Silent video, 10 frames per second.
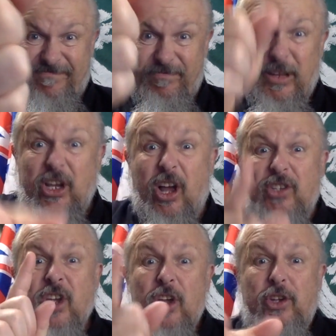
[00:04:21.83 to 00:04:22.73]

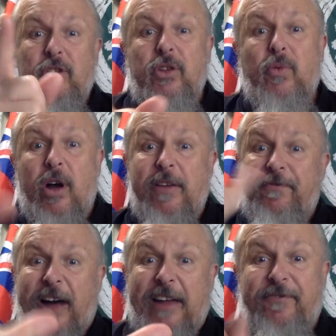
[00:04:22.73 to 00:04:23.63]
Because you're the one
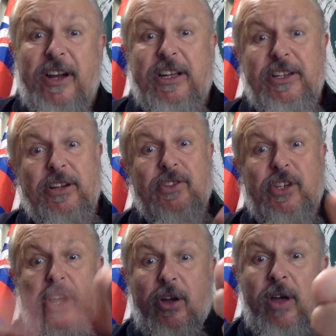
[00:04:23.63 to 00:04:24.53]
5 fucking years
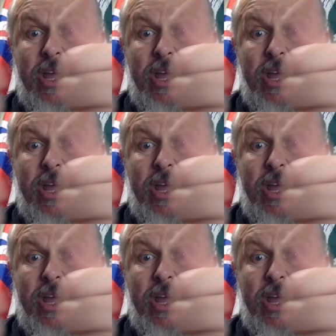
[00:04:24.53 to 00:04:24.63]
ago